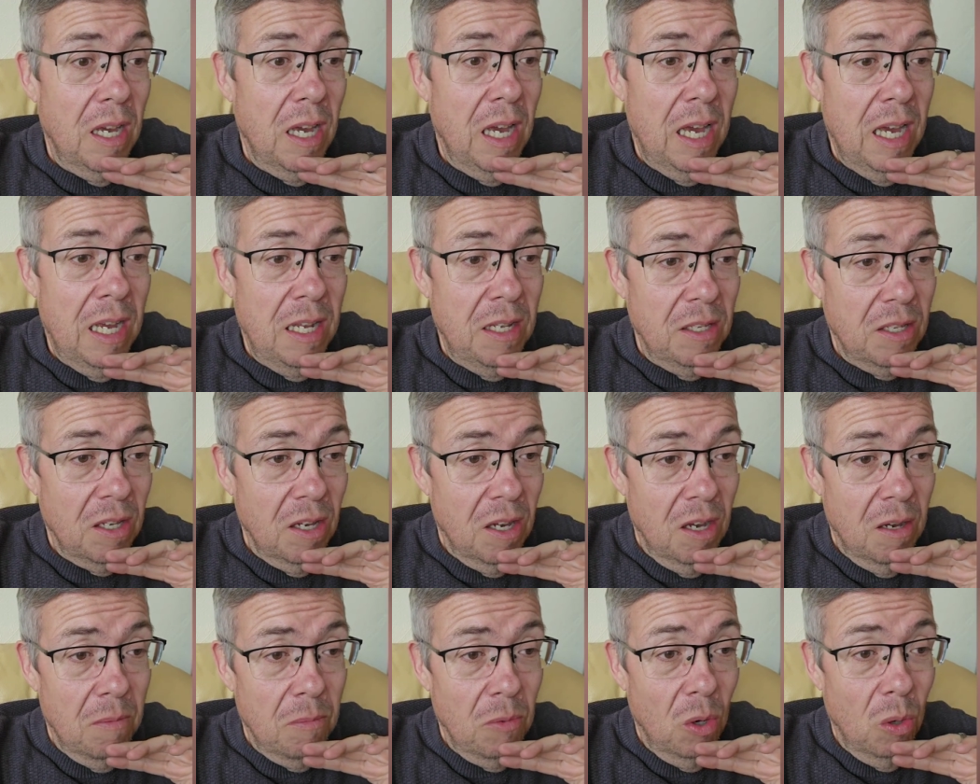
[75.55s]
And
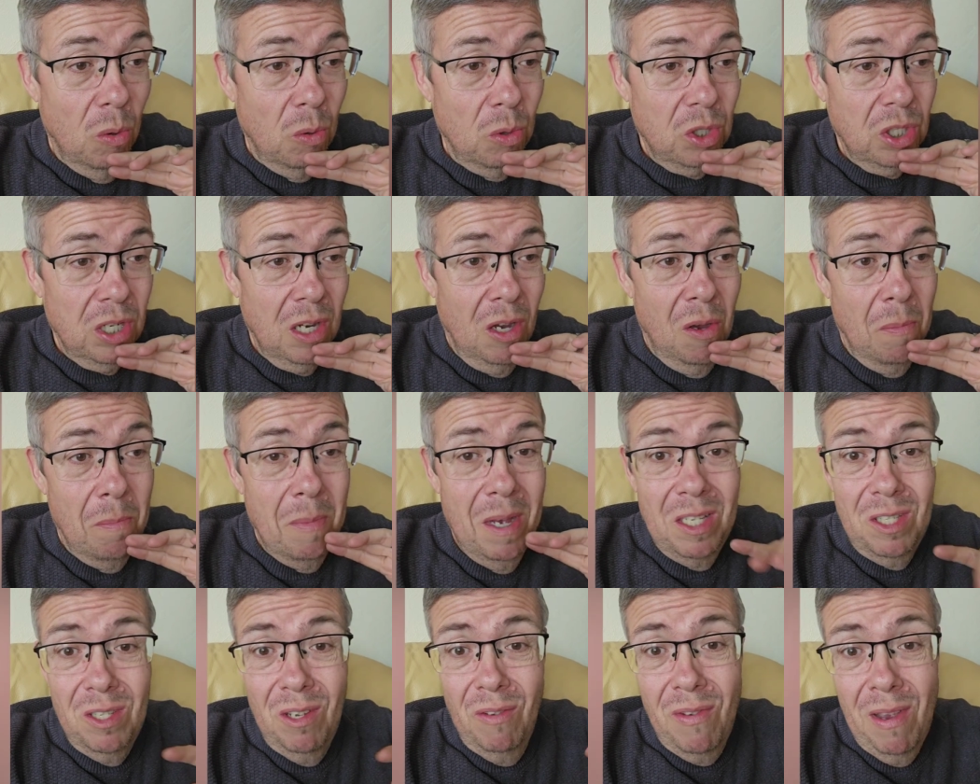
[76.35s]
also a
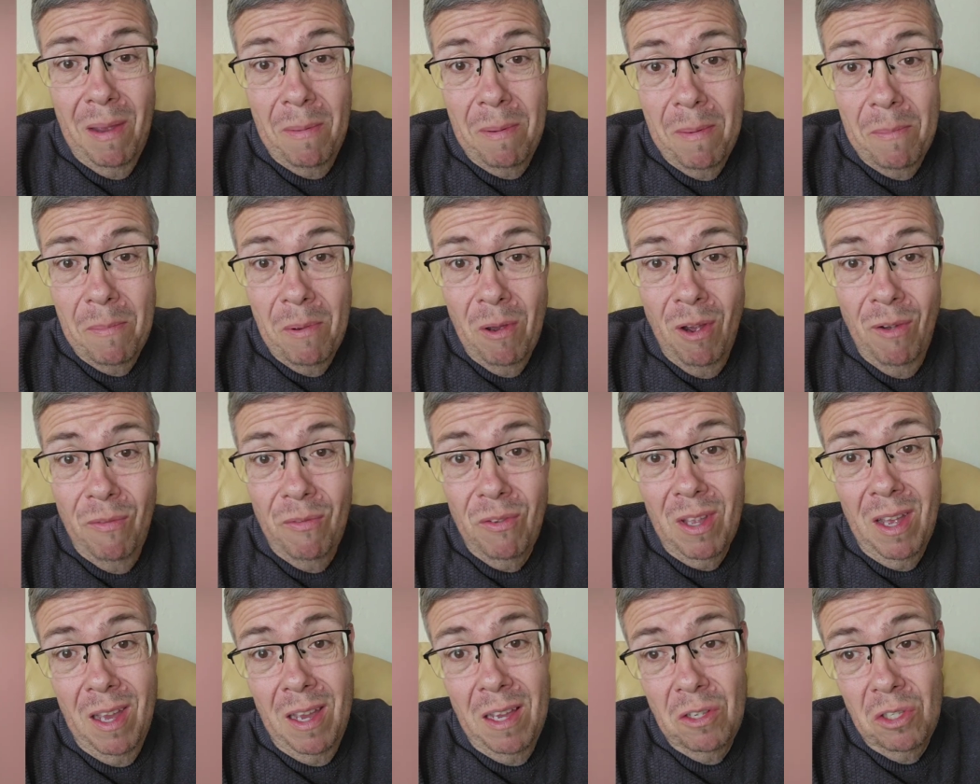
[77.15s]
massive happy
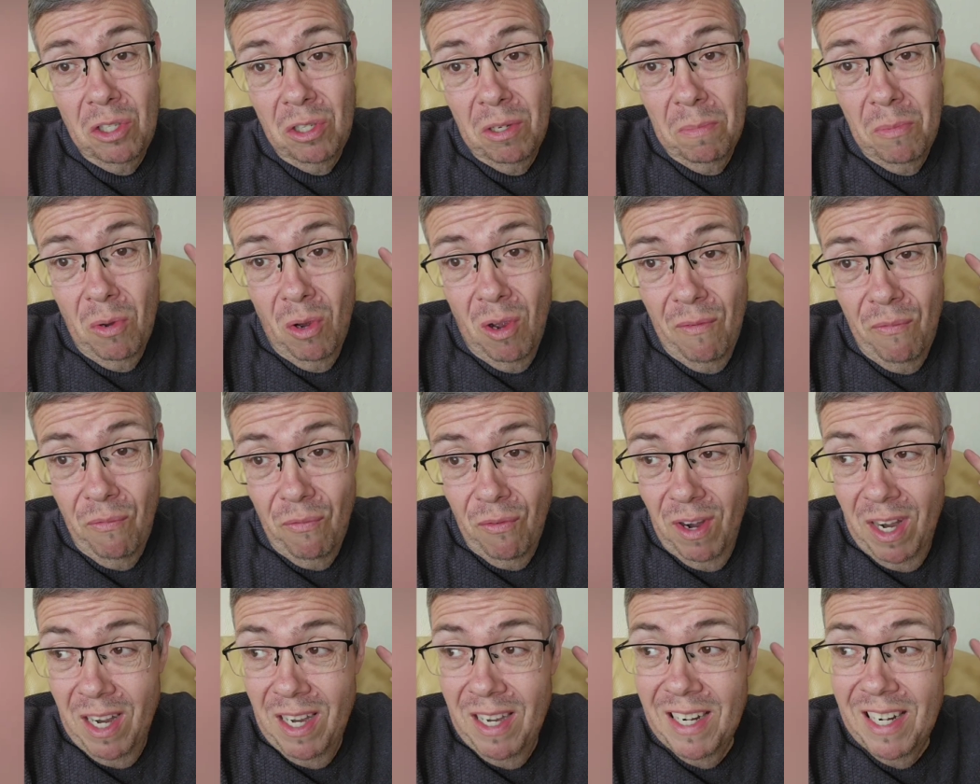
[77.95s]
birthday to my
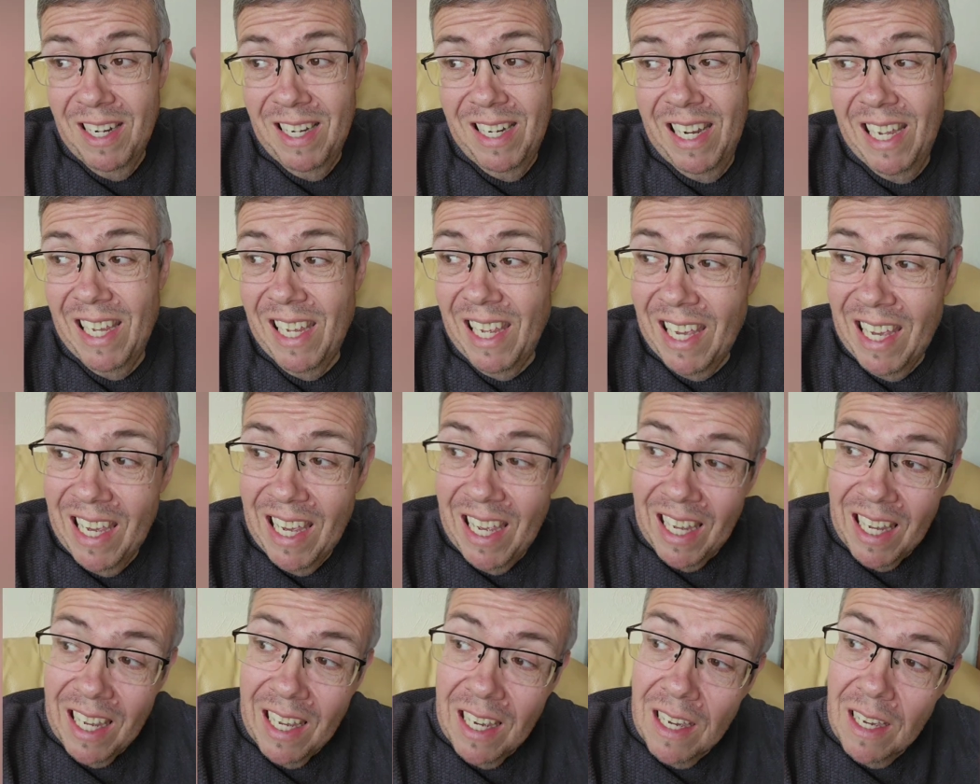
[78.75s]
friend
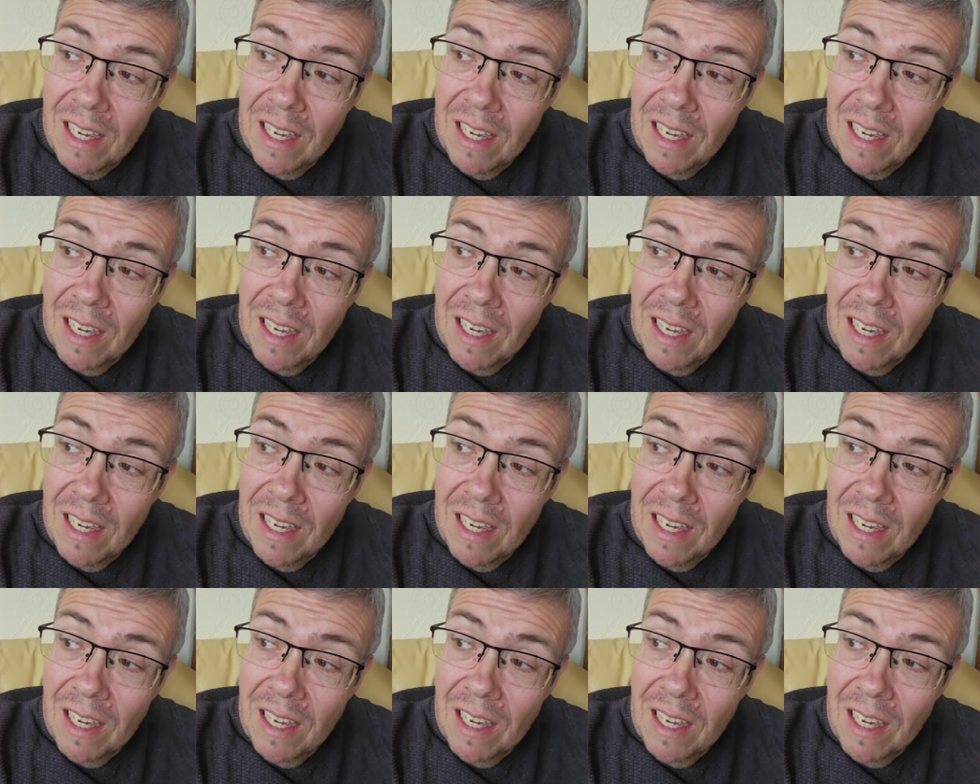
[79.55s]
Nikki.